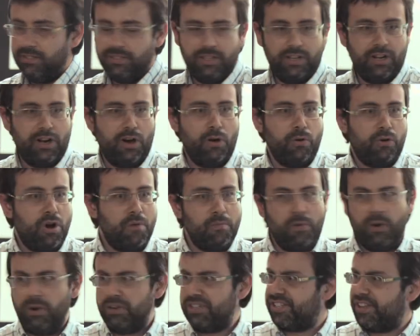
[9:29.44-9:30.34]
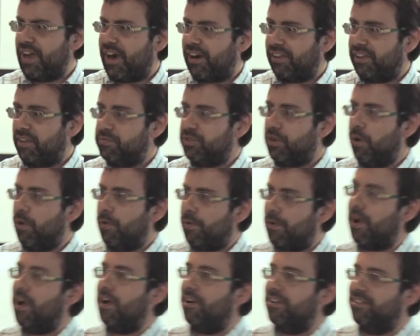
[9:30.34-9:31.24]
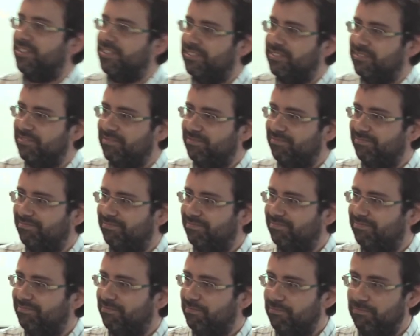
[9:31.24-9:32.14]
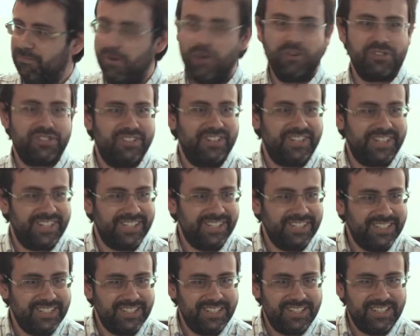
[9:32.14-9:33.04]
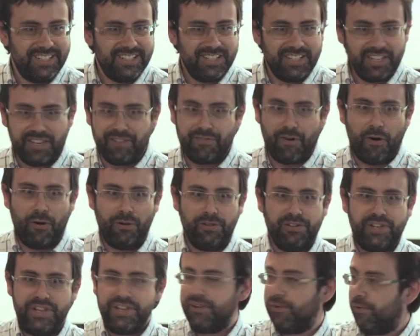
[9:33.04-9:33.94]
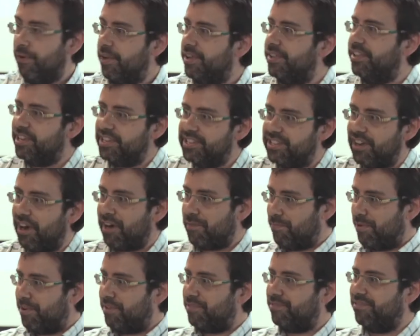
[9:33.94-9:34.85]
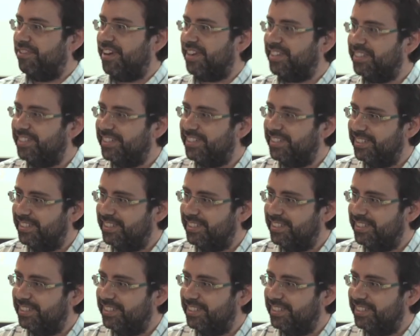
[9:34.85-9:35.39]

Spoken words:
How come all startups go wrong, mostly, if all the ingredients are perfect?